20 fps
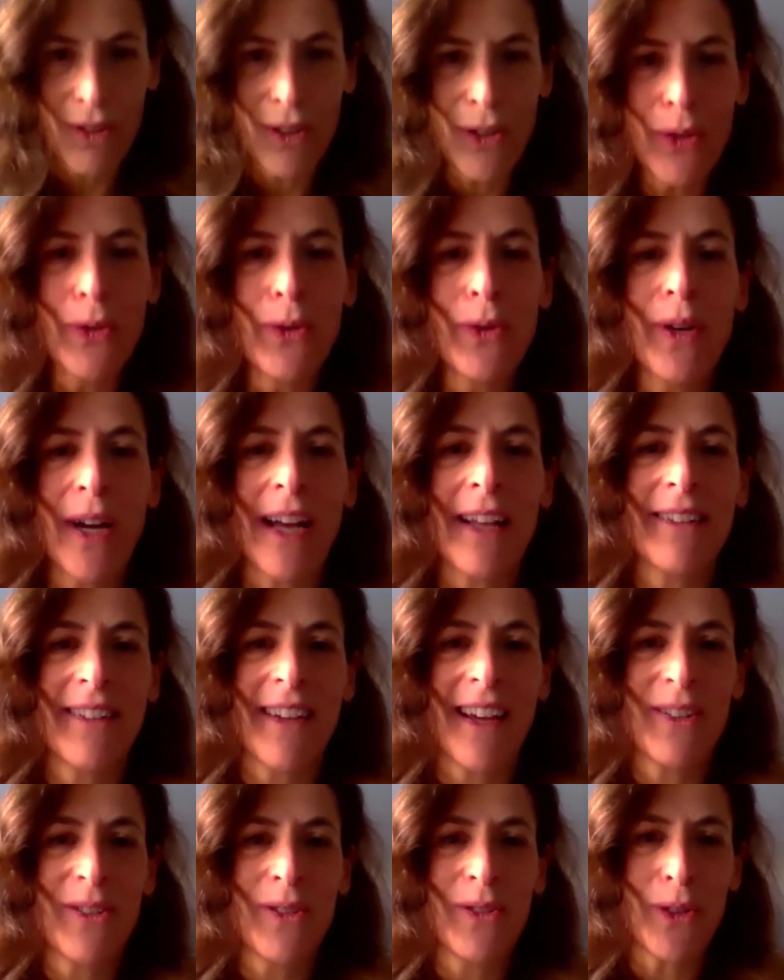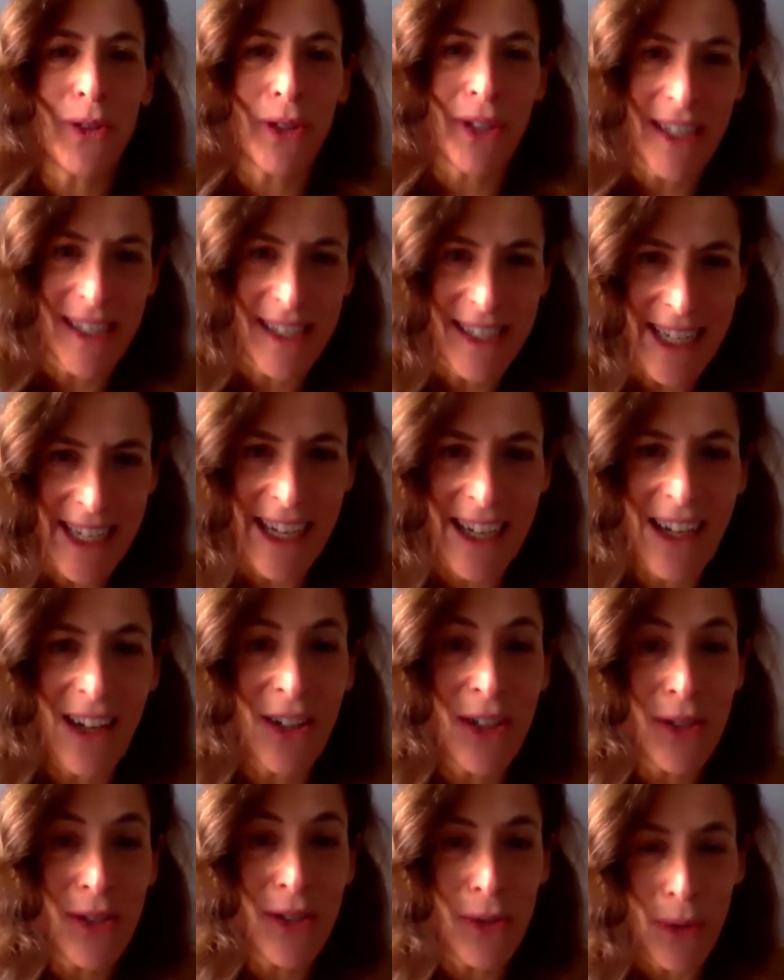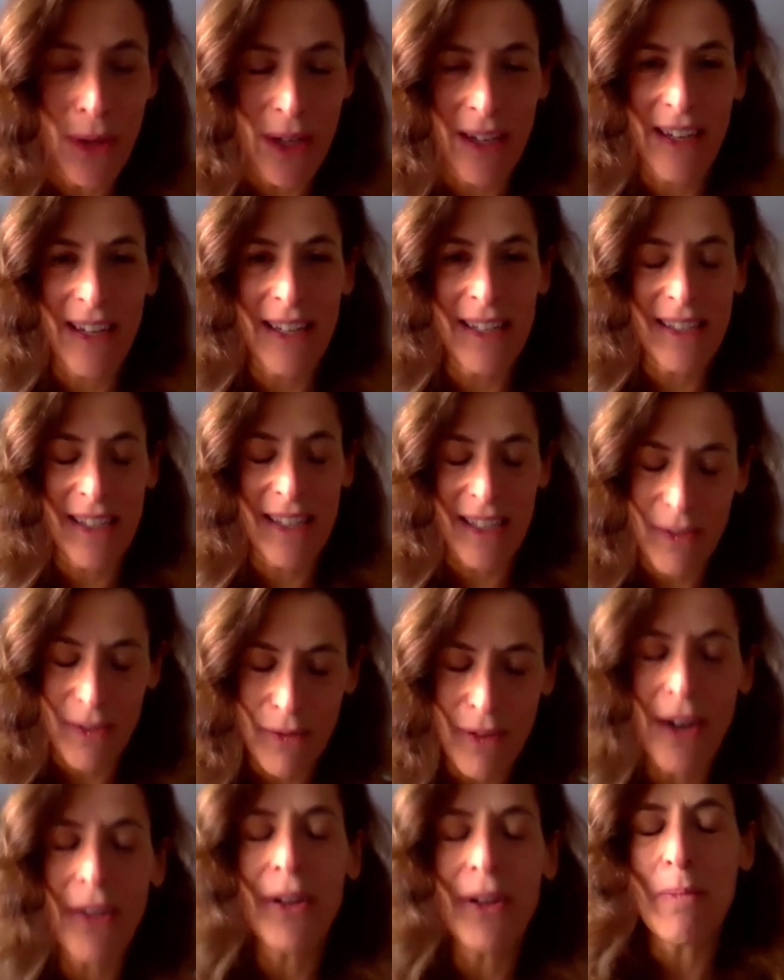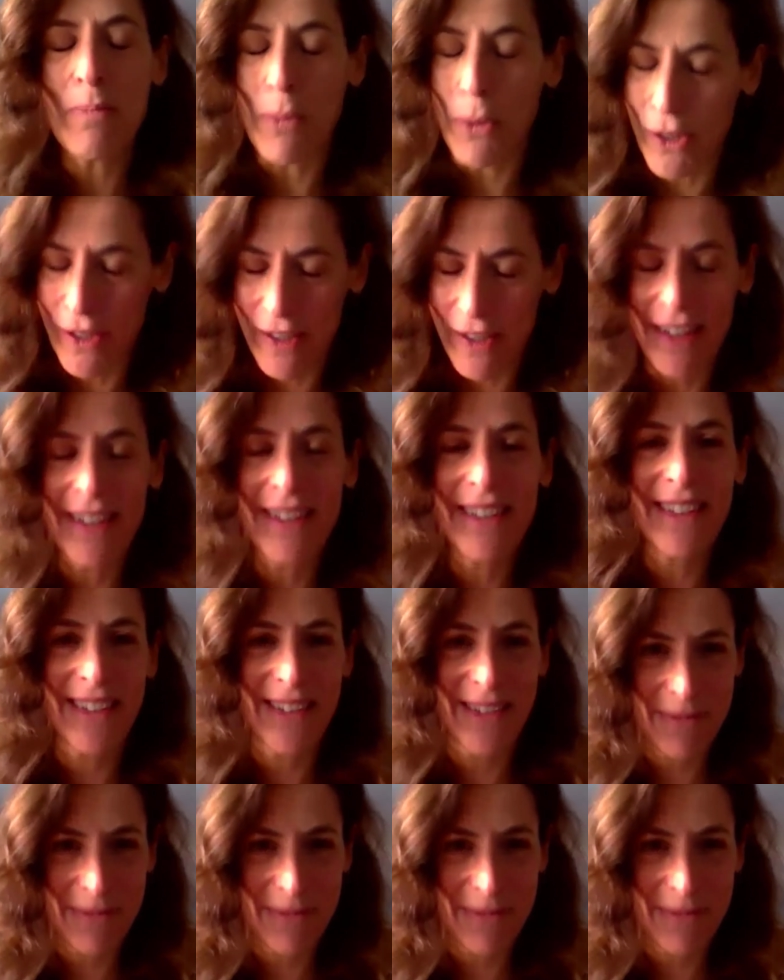you at TutorialsLink are doing. It's very important.